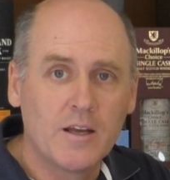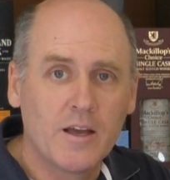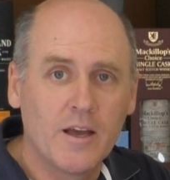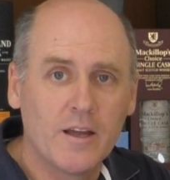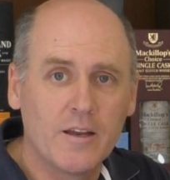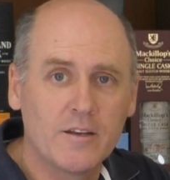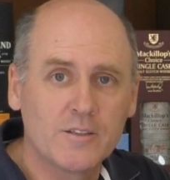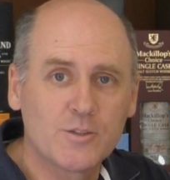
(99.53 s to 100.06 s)

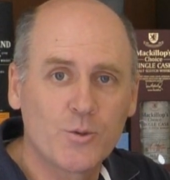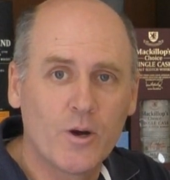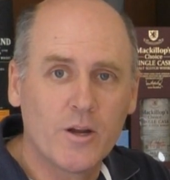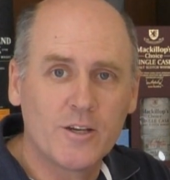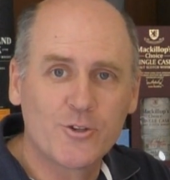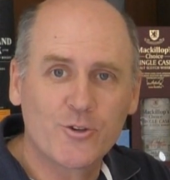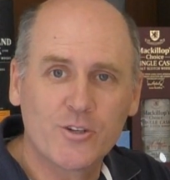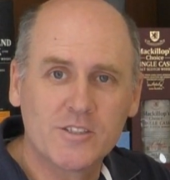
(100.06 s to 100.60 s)
and it's
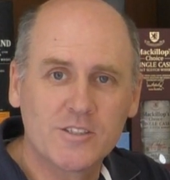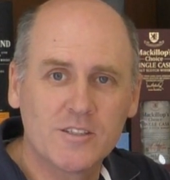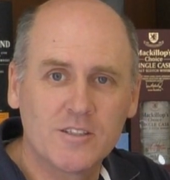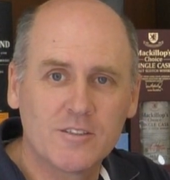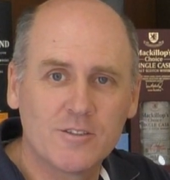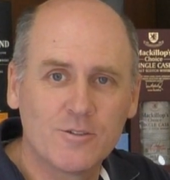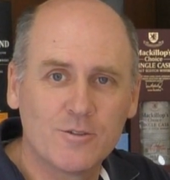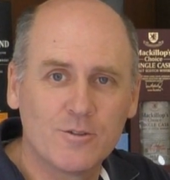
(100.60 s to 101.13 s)
quite
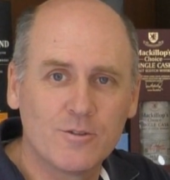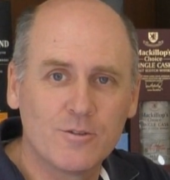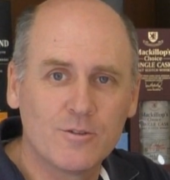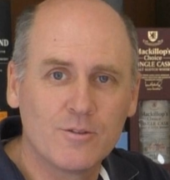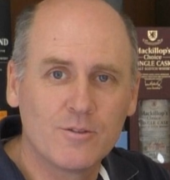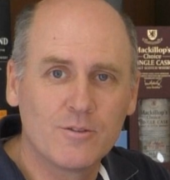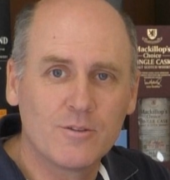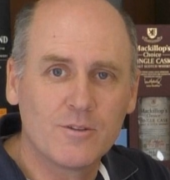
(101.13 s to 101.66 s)
interesting
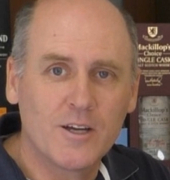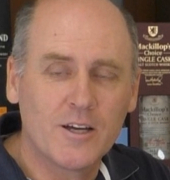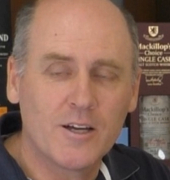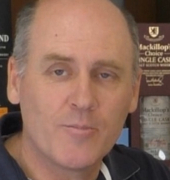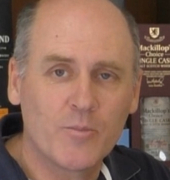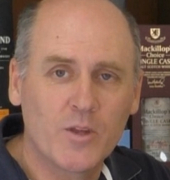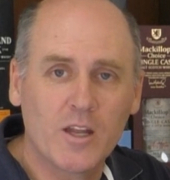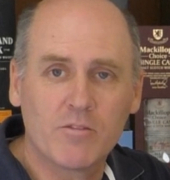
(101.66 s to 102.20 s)
to
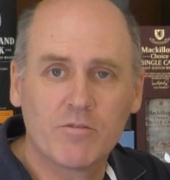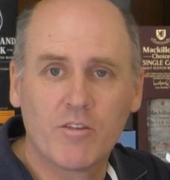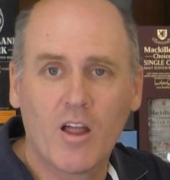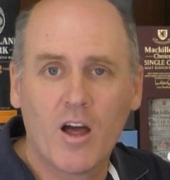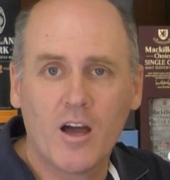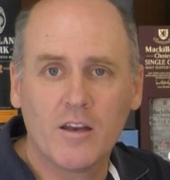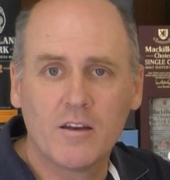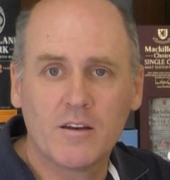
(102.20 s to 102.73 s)
get a
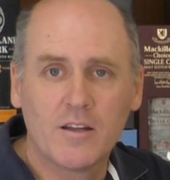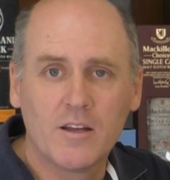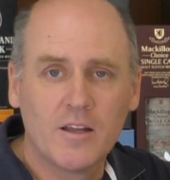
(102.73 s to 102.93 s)
flight.